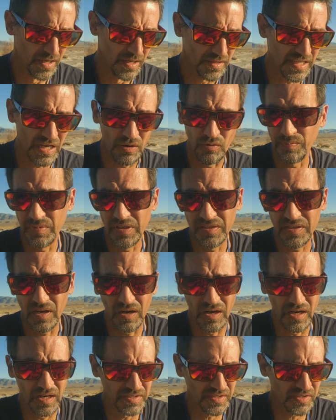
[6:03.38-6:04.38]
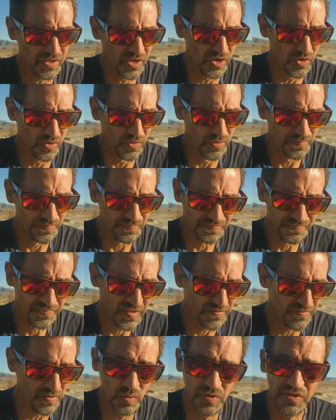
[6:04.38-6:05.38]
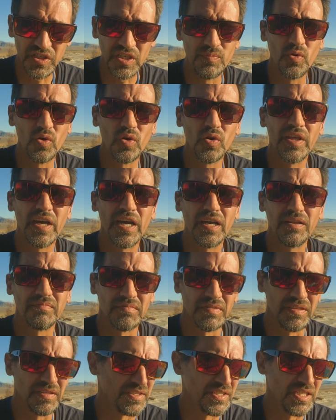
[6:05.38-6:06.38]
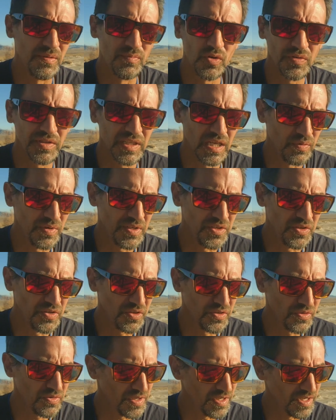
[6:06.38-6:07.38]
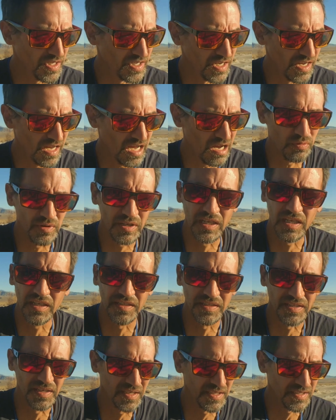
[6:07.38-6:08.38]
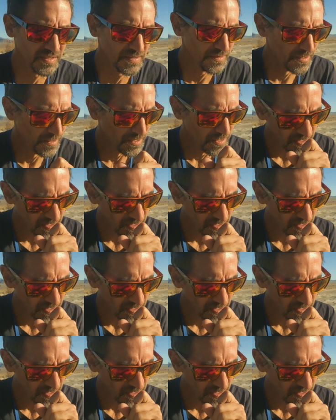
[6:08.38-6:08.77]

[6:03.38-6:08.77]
that would be Sarah. So if you want to see more of that, the teamwork that we do, how we get it done,